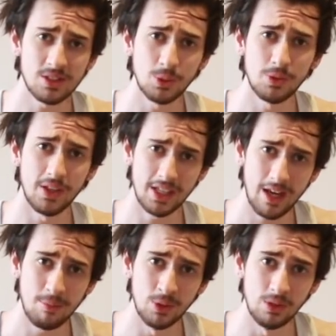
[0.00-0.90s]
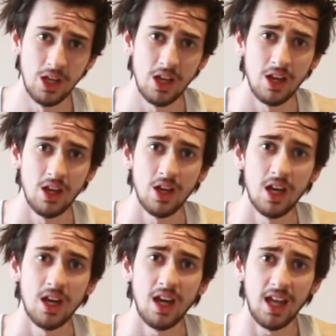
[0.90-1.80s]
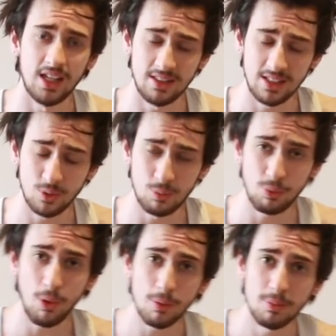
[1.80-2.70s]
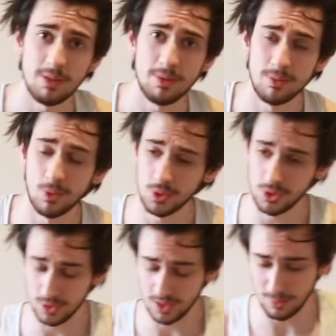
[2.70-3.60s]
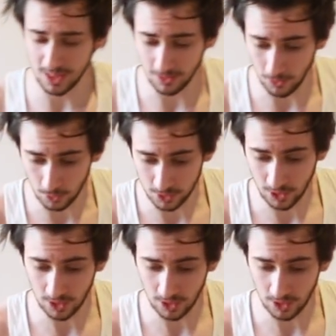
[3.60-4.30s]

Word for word: is called The Camel, and I think it would probably be more suited being called